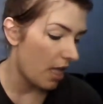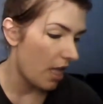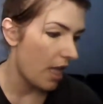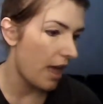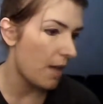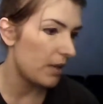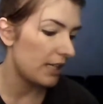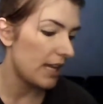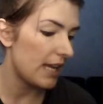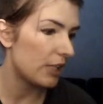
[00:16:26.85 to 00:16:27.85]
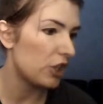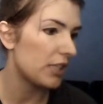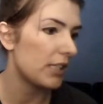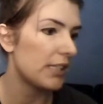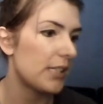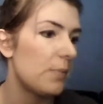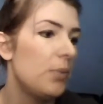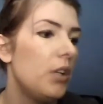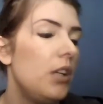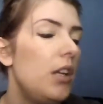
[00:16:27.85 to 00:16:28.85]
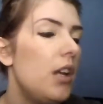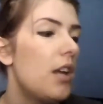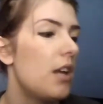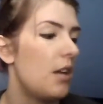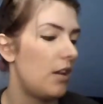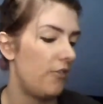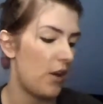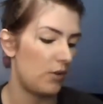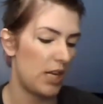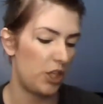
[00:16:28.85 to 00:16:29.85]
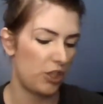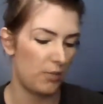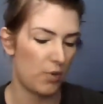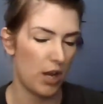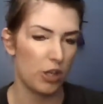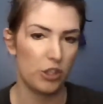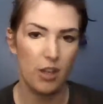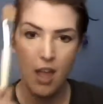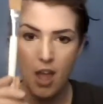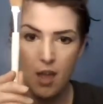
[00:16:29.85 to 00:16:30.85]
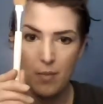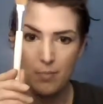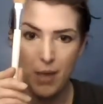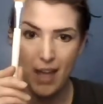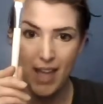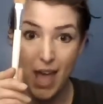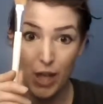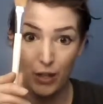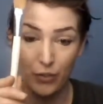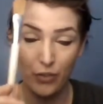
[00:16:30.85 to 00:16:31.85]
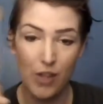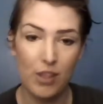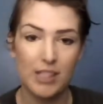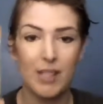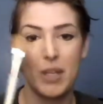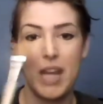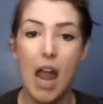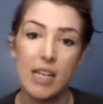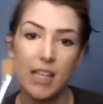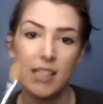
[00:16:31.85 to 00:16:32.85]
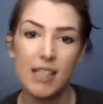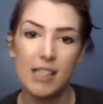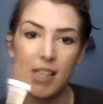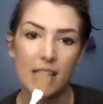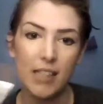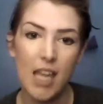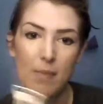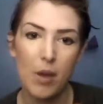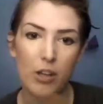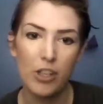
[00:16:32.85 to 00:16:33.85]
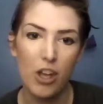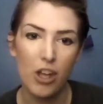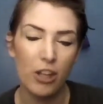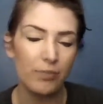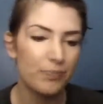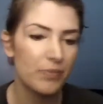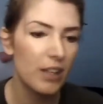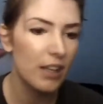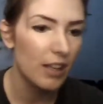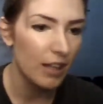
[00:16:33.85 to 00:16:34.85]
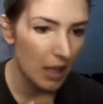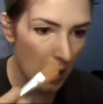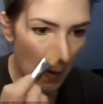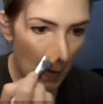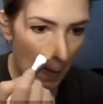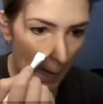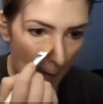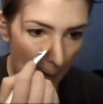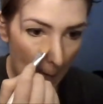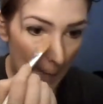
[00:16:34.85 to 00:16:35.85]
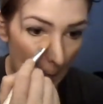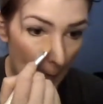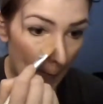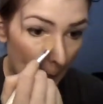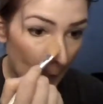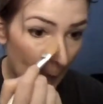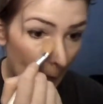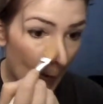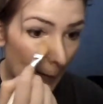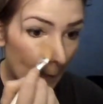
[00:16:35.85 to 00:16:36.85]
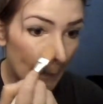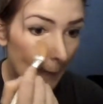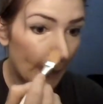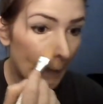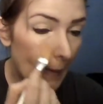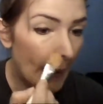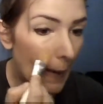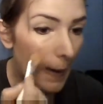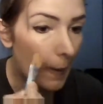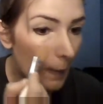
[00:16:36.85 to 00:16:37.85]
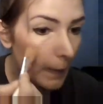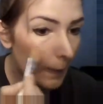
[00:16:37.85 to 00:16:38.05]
And I'm going to take just a simple foundation brush by e.l.f. And this is only 99 cents at Kmart, y'all. I'm just going to kind of blend that out.